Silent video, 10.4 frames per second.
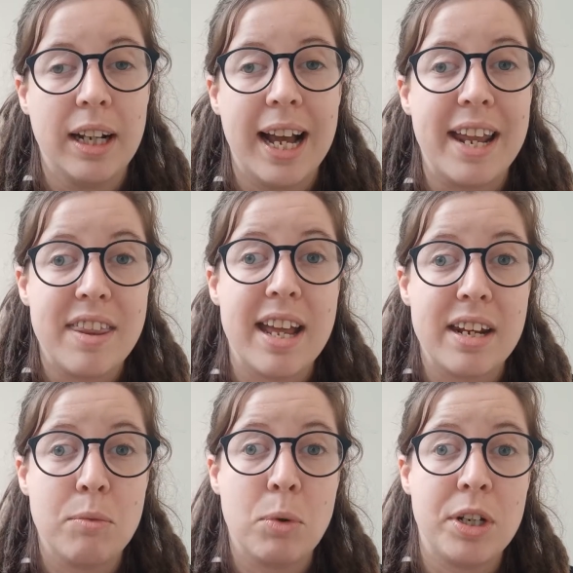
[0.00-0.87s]
And
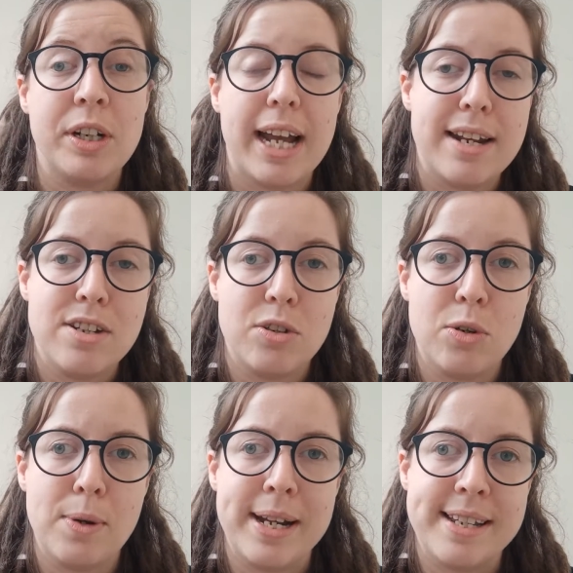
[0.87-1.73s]
then what you can
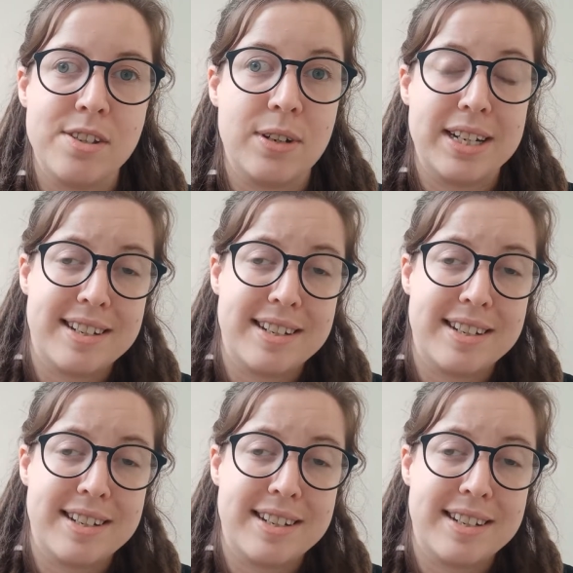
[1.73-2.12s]
do is you can